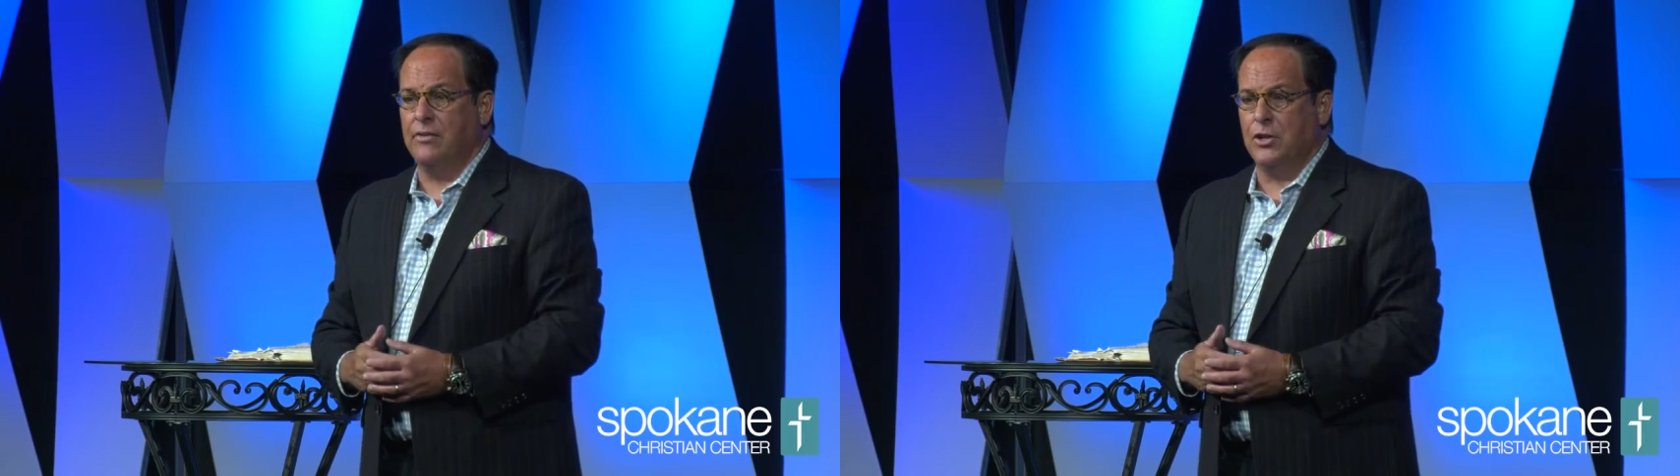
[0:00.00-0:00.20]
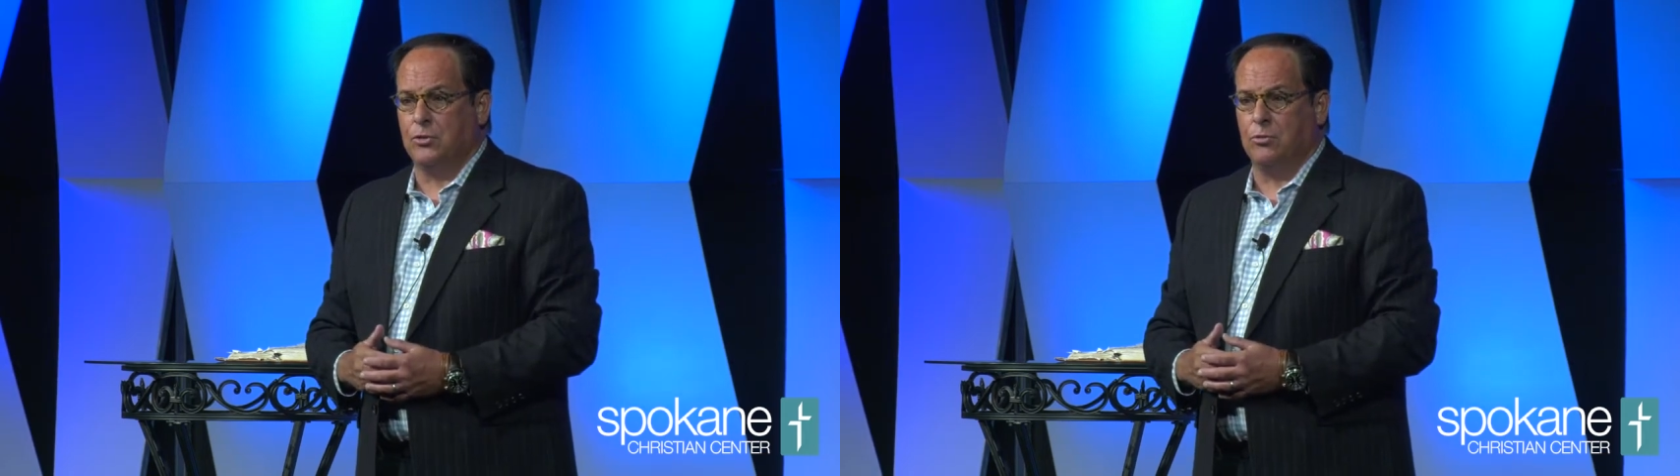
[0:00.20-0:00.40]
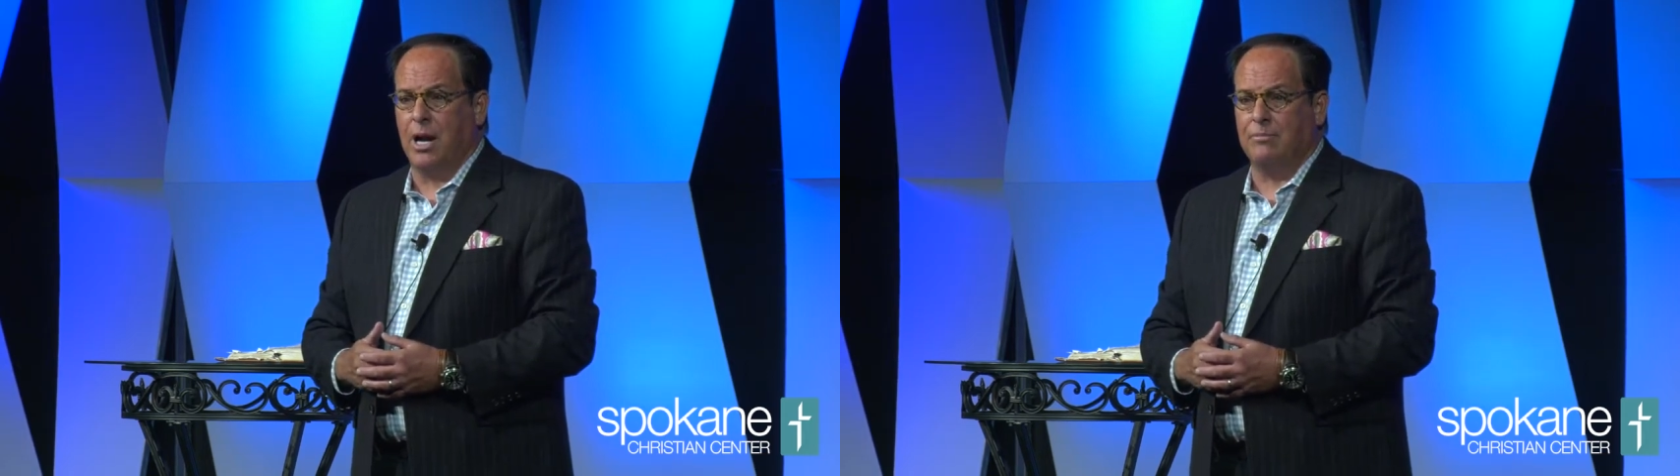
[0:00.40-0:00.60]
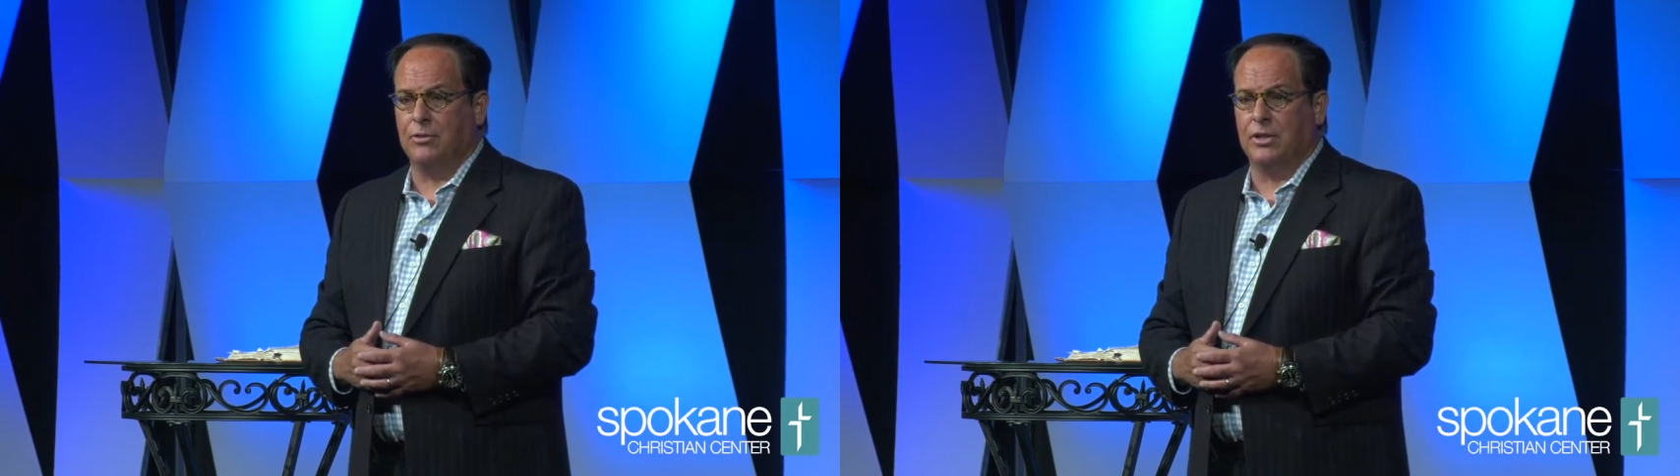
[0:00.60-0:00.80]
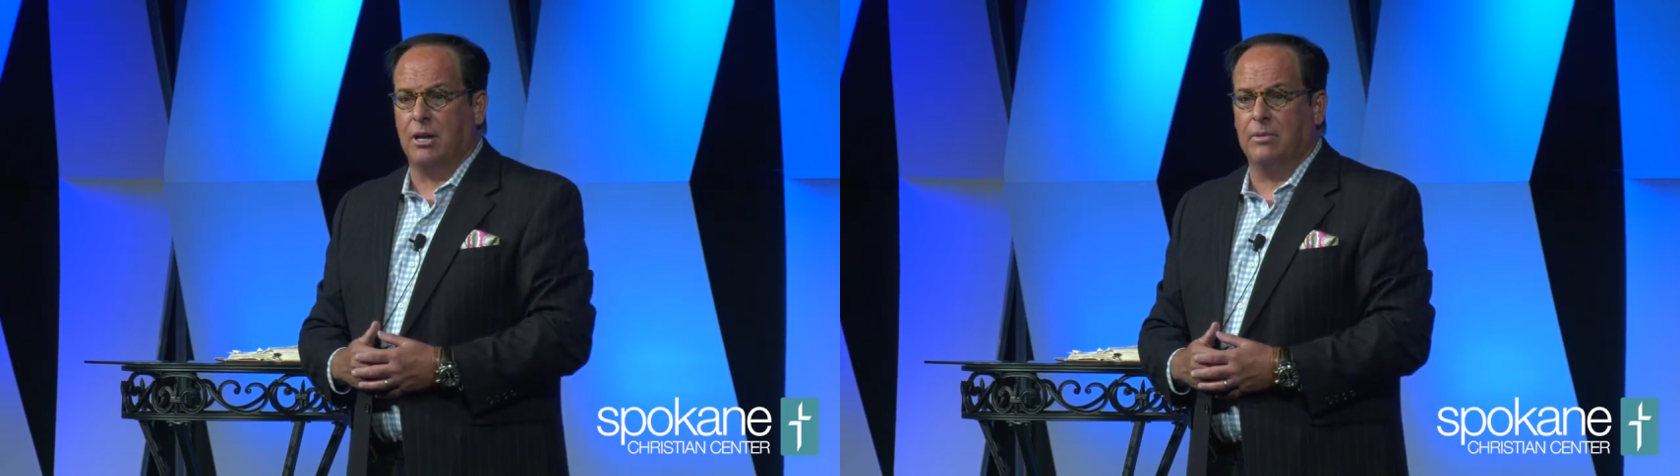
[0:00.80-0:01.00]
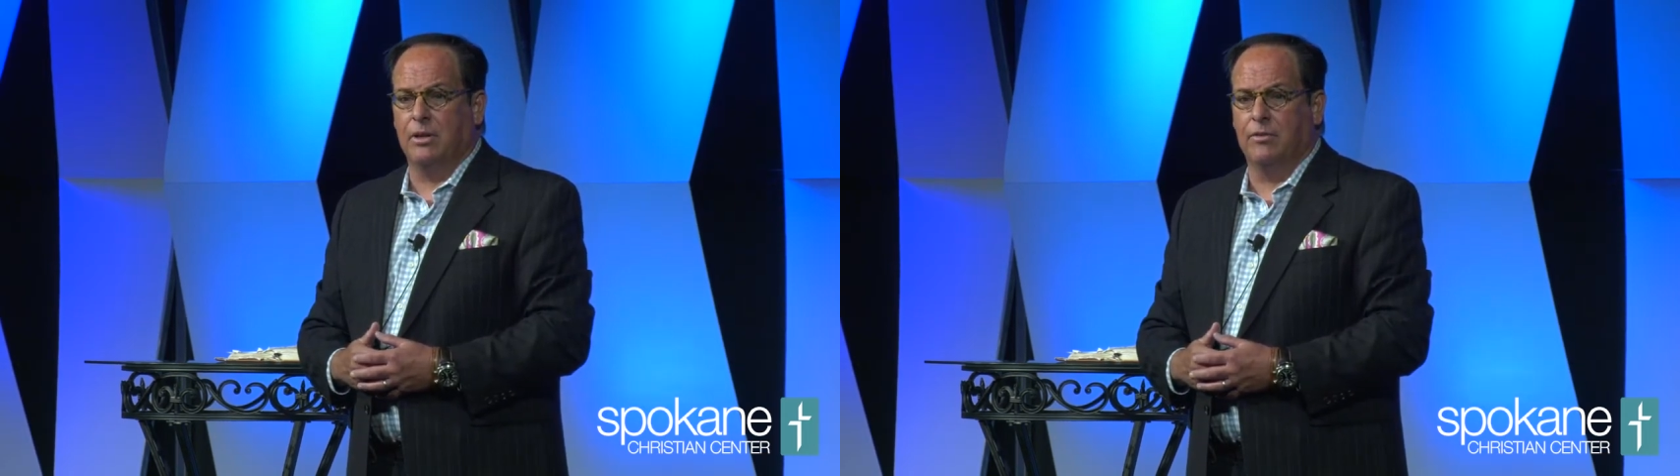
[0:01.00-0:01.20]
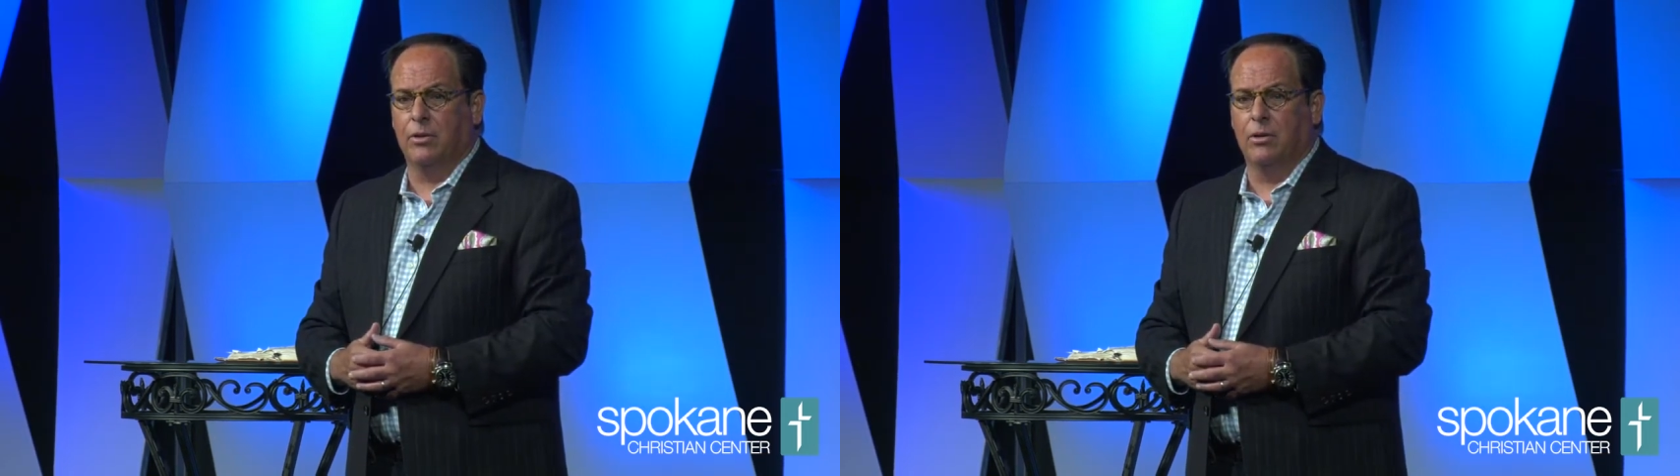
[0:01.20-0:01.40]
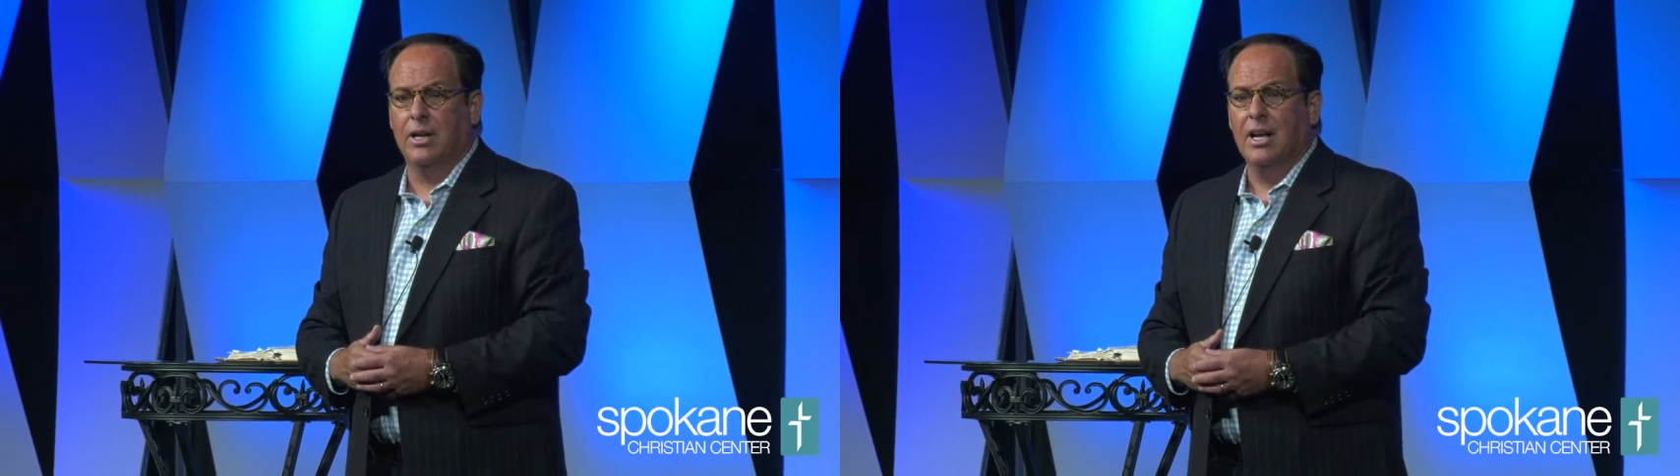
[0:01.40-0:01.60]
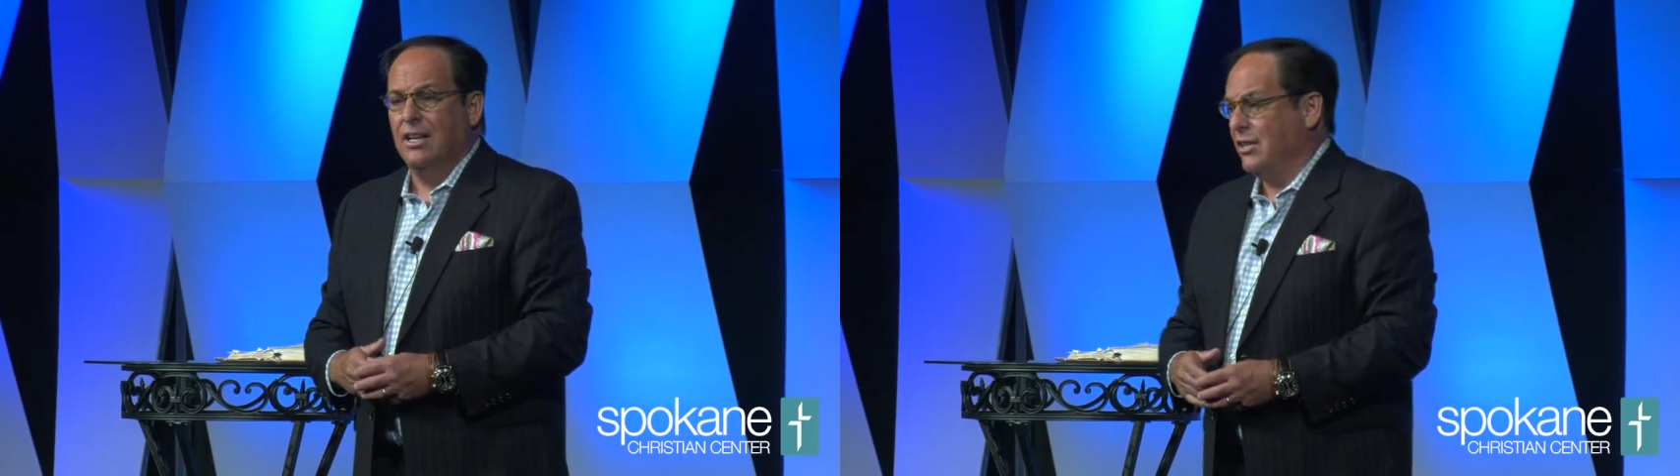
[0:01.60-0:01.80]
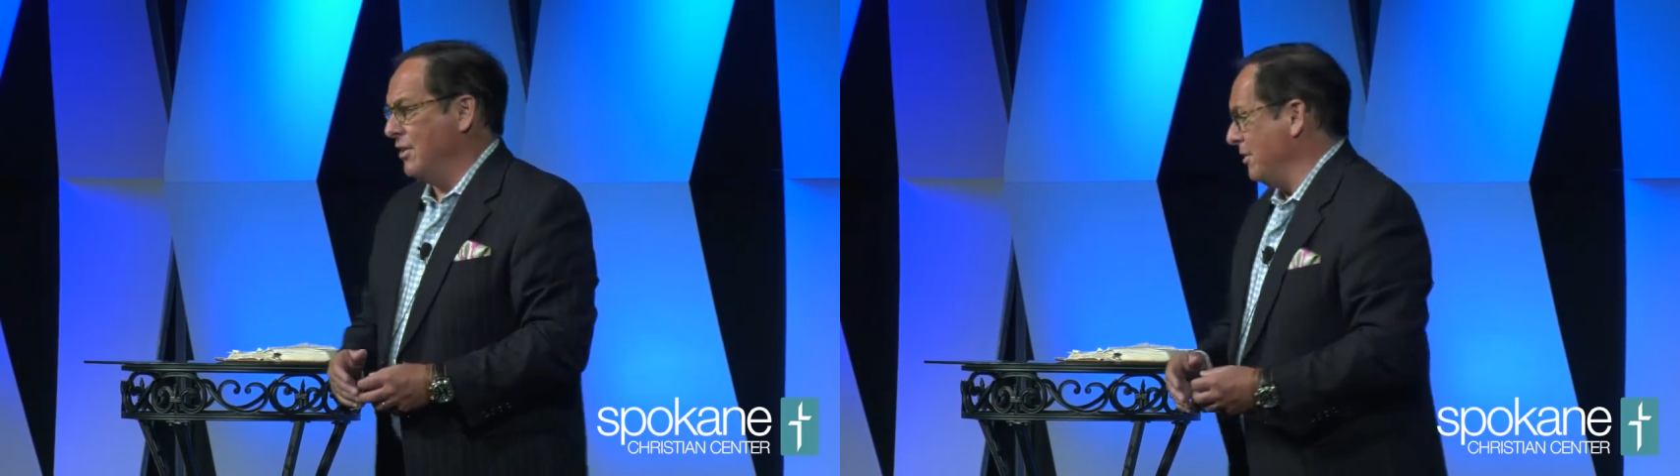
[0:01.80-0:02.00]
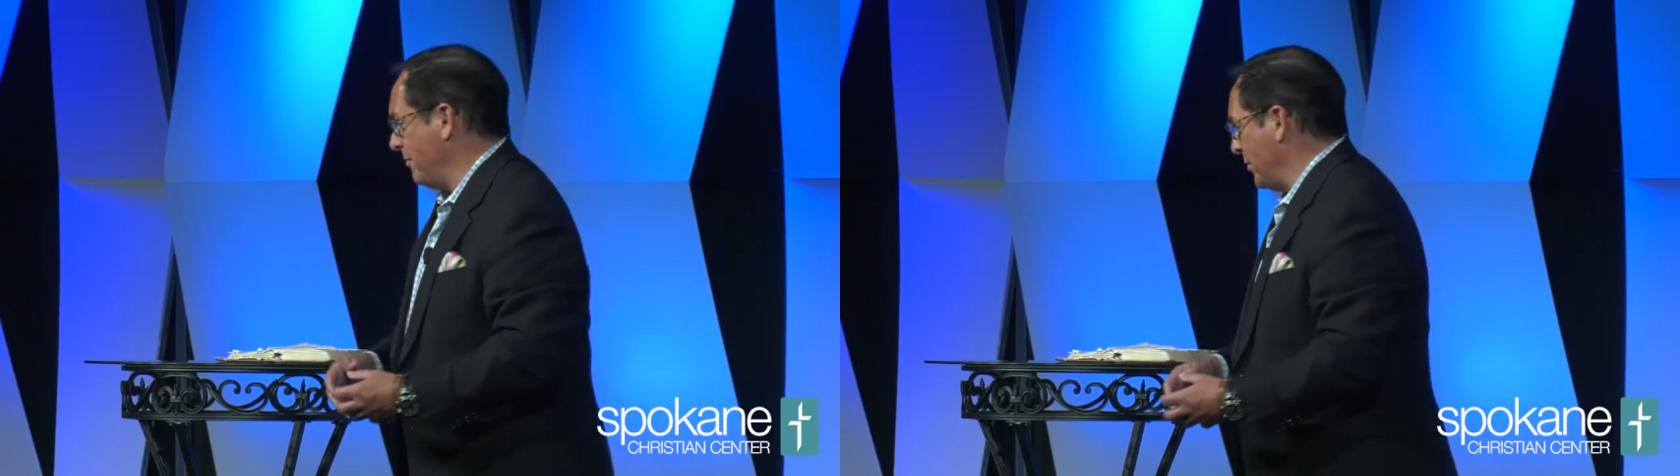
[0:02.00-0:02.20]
of Israel right before the coming of the Lord, the, the